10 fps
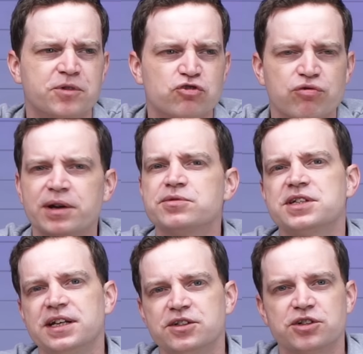trounce
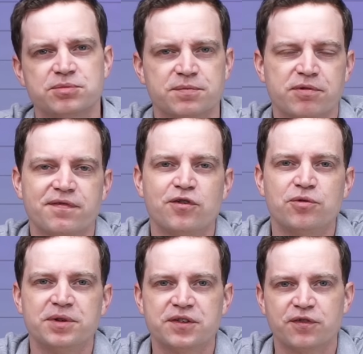it in terms of
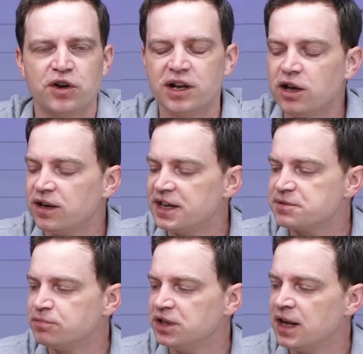performance for a lot
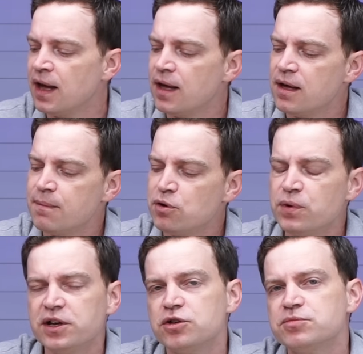less money. But
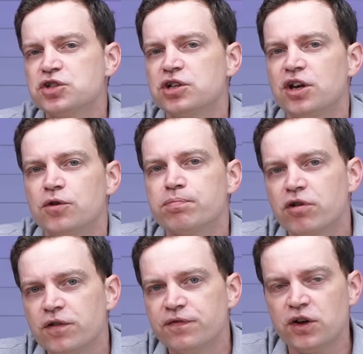when it comes to low
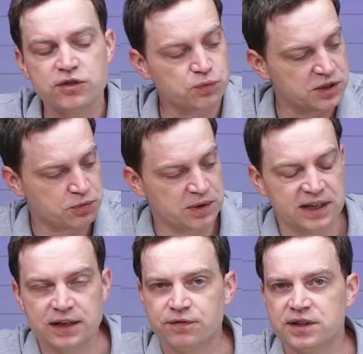profiles, which we
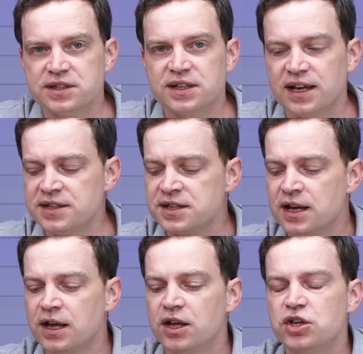need for this case,
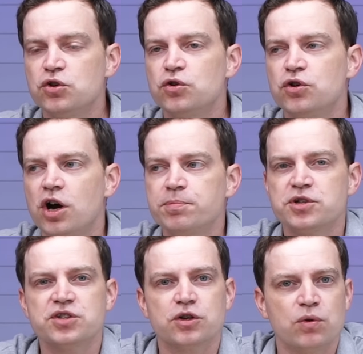your
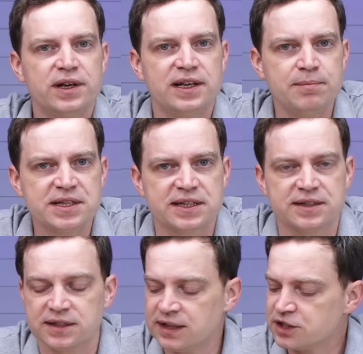options are quite
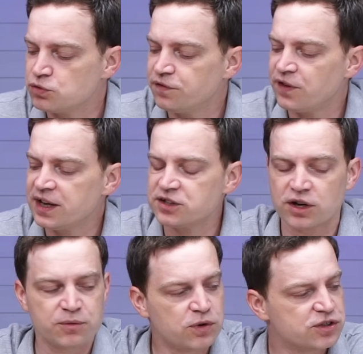limited. In actual fact,
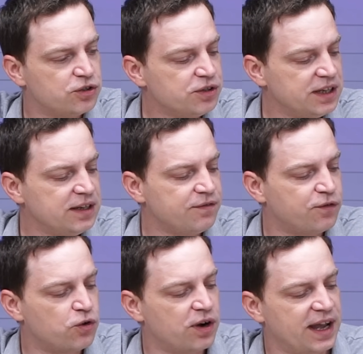I was looking
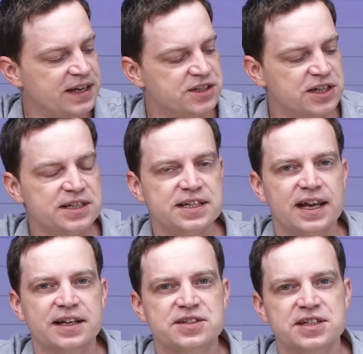for a GTX
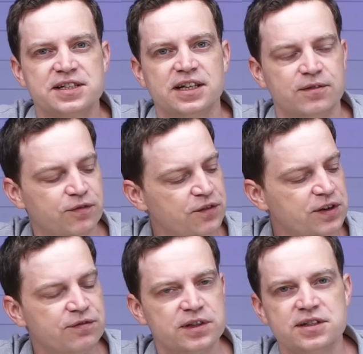
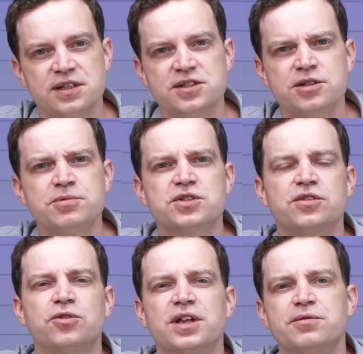1650 for this system because I
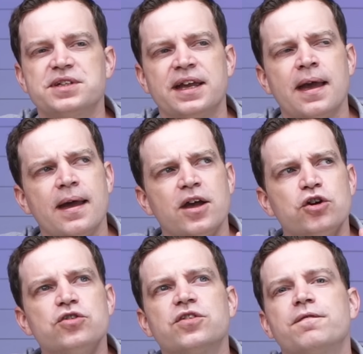thought that was a
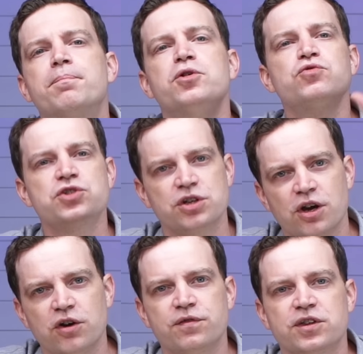good enough boost
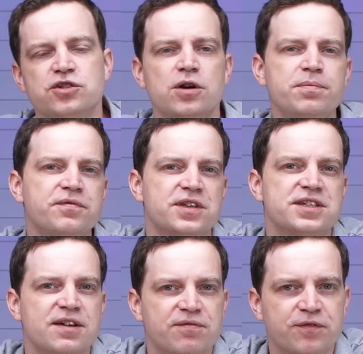over the top of the
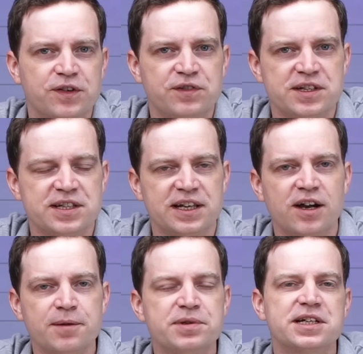750 Ti,
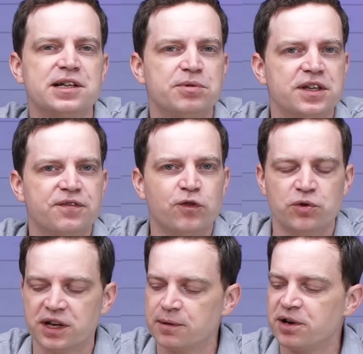particularly with its
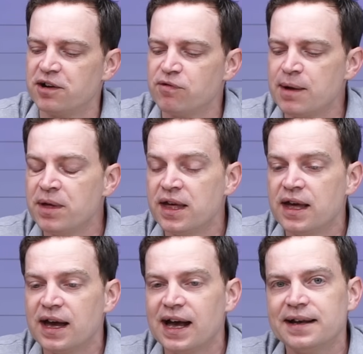4GB RAM.
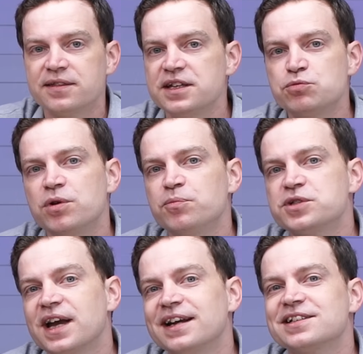And this one
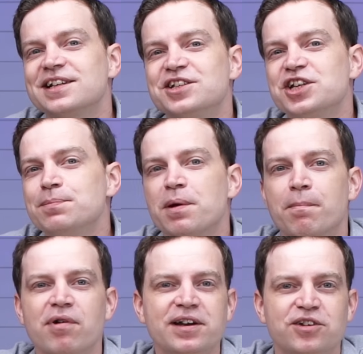was actually cheaper,
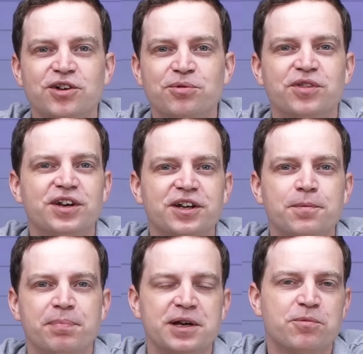brand new, than I
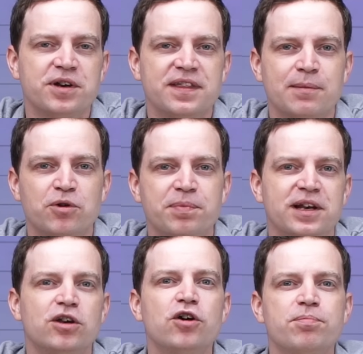could pick one of them up
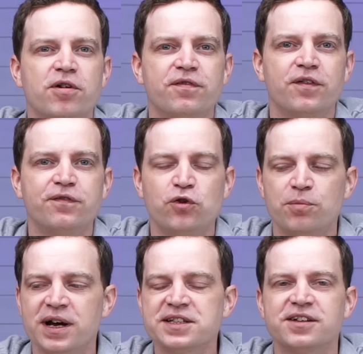in low profile
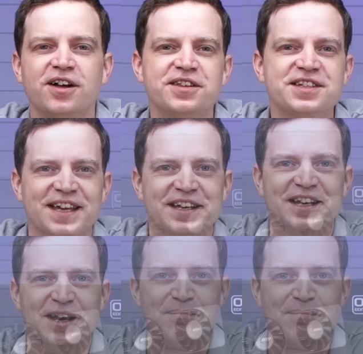format on the second-hand